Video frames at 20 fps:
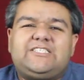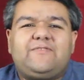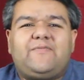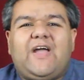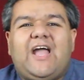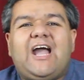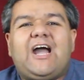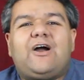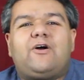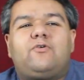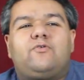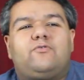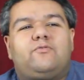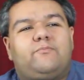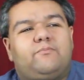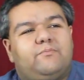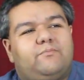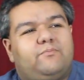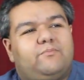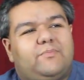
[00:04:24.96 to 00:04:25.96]

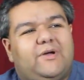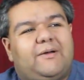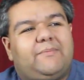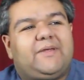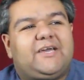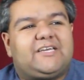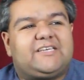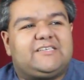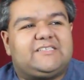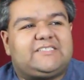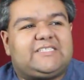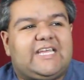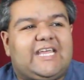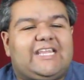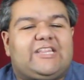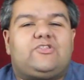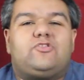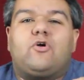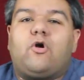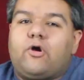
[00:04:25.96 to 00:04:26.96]
how, I'm not going to
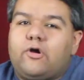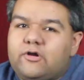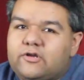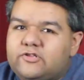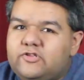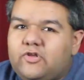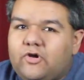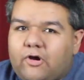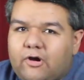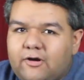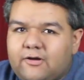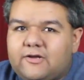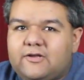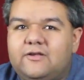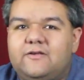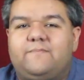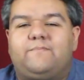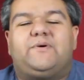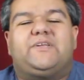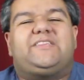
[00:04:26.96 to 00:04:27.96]
say dark,
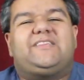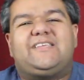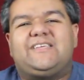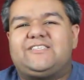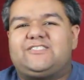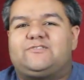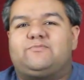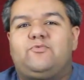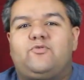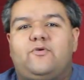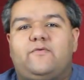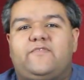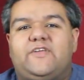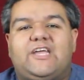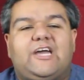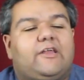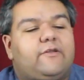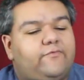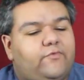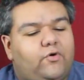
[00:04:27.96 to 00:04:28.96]
but this
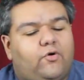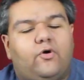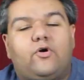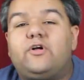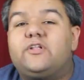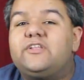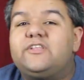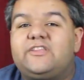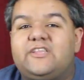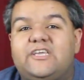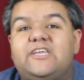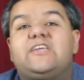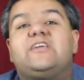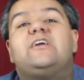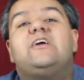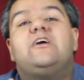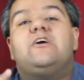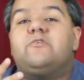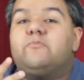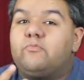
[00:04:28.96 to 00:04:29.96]
movie, out of all of the
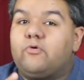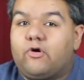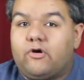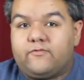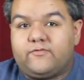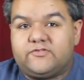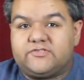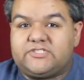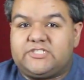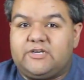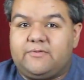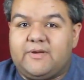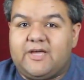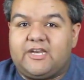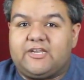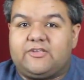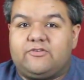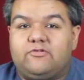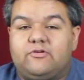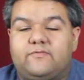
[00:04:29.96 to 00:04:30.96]
Marvel
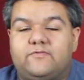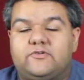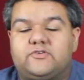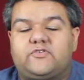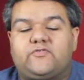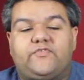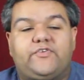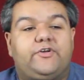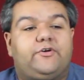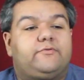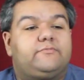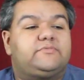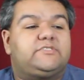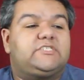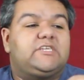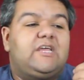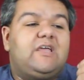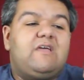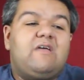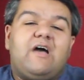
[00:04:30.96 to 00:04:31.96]
Cinematic Universe
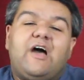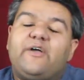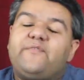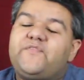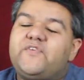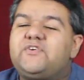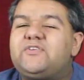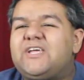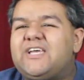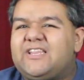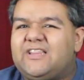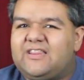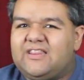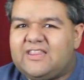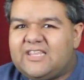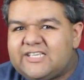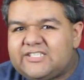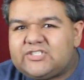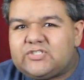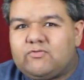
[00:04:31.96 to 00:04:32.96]
films, I feel that
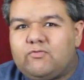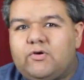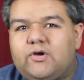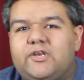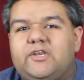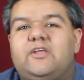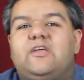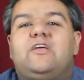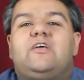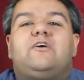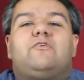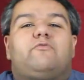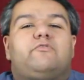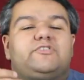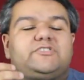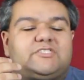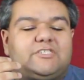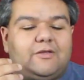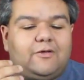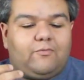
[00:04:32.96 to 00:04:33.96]
this one
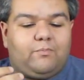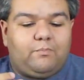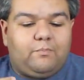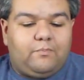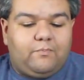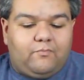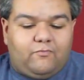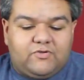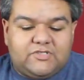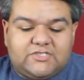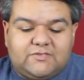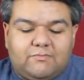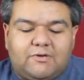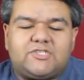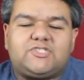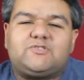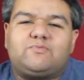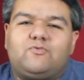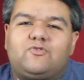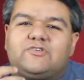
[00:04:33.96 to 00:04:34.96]
was
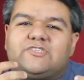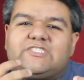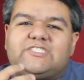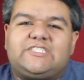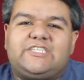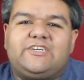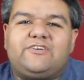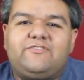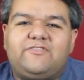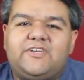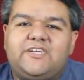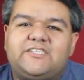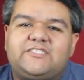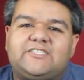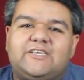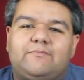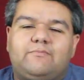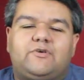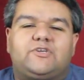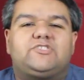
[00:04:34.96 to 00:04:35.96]
much more
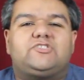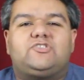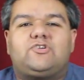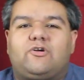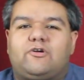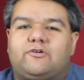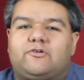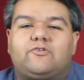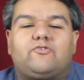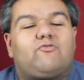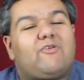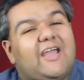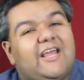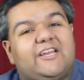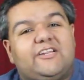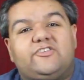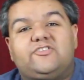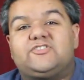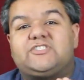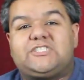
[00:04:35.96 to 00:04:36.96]
serious and much darker.
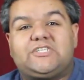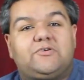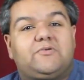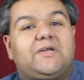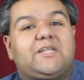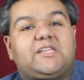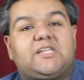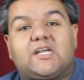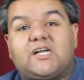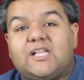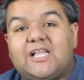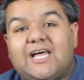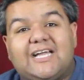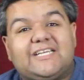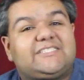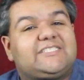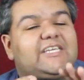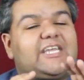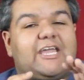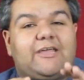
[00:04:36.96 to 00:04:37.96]
Granted, you still get the
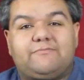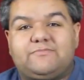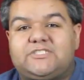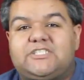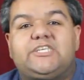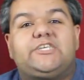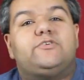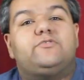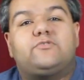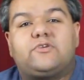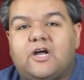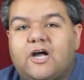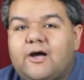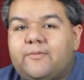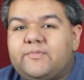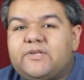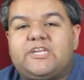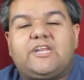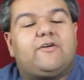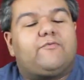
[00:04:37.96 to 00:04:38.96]
classic MCU
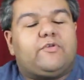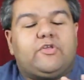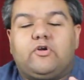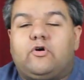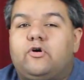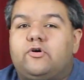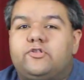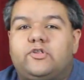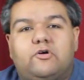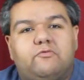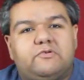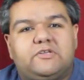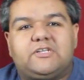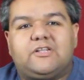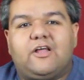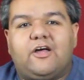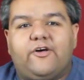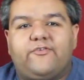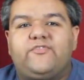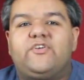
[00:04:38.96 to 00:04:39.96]
comedy that we all know
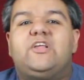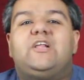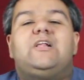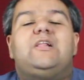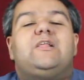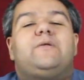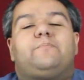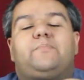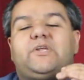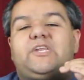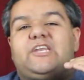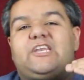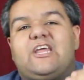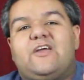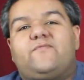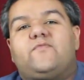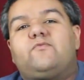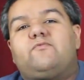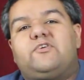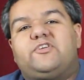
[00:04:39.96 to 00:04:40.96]
and love, but it
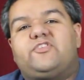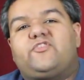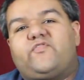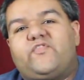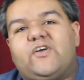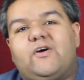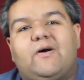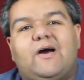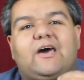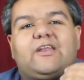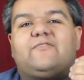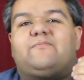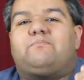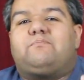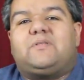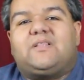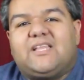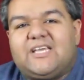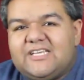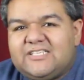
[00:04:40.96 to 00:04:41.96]
never once felt out of
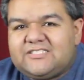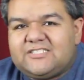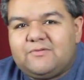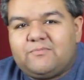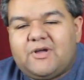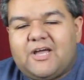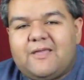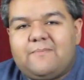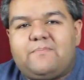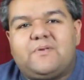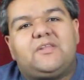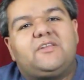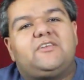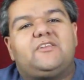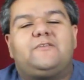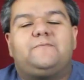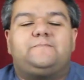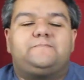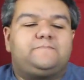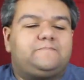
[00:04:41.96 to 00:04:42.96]
place, in my
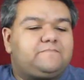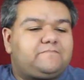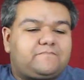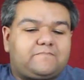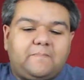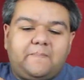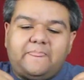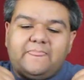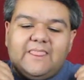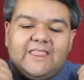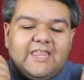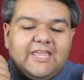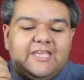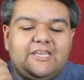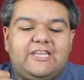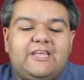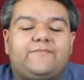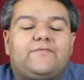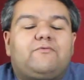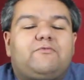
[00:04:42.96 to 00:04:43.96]
opinion.
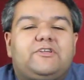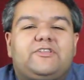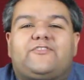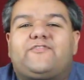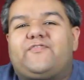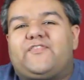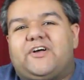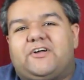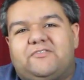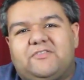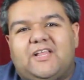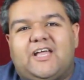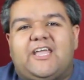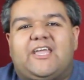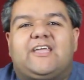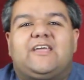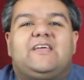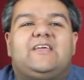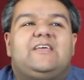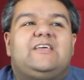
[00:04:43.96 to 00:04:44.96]
It never once felt
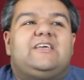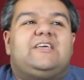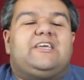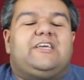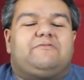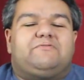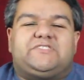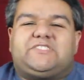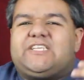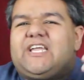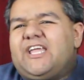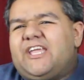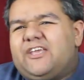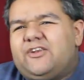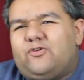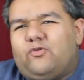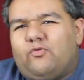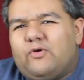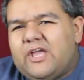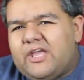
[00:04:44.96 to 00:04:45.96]
like it was
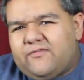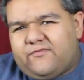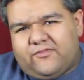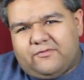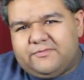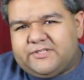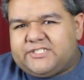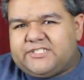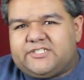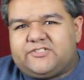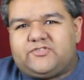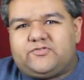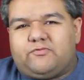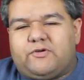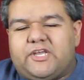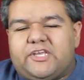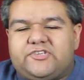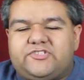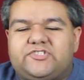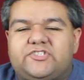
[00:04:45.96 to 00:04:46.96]
taken away from a
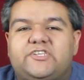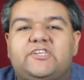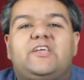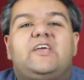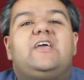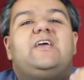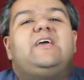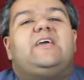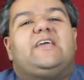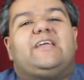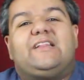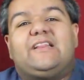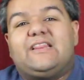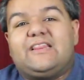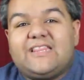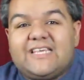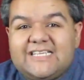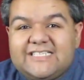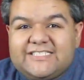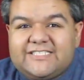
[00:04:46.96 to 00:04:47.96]
situation.
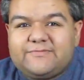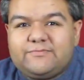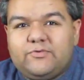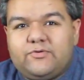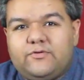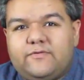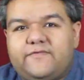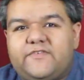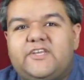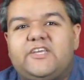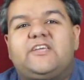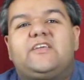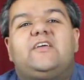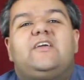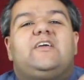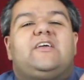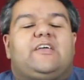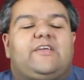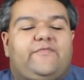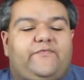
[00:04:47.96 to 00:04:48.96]
In this movie,
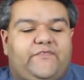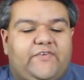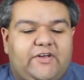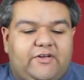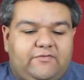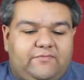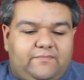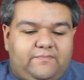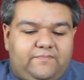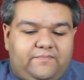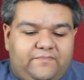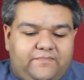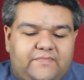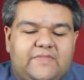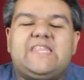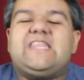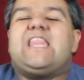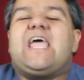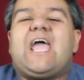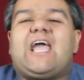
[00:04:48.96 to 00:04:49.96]
it felt
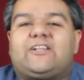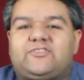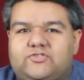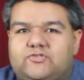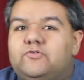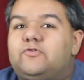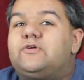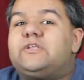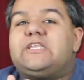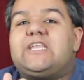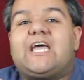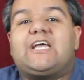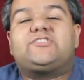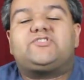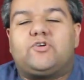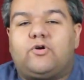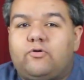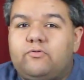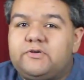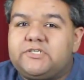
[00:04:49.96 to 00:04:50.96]
natural, and
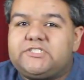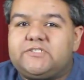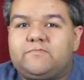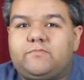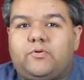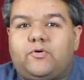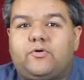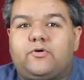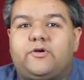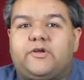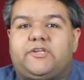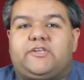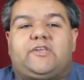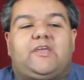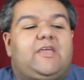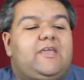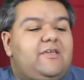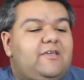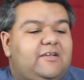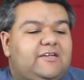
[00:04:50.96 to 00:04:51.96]
that's always important,
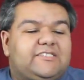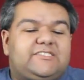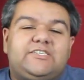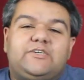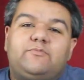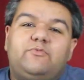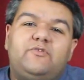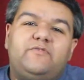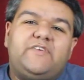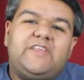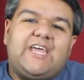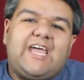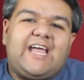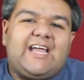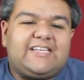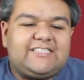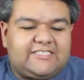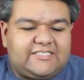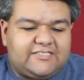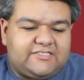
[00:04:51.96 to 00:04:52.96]
because in a movie that
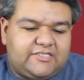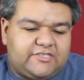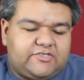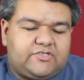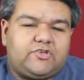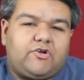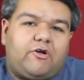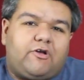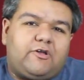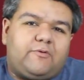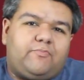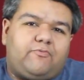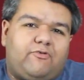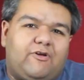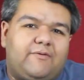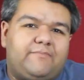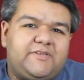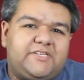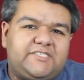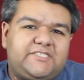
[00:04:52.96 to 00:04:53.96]
has such a dark
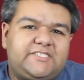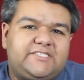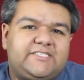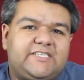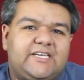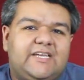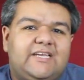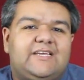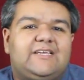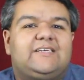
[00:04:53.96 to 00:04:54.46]
premise,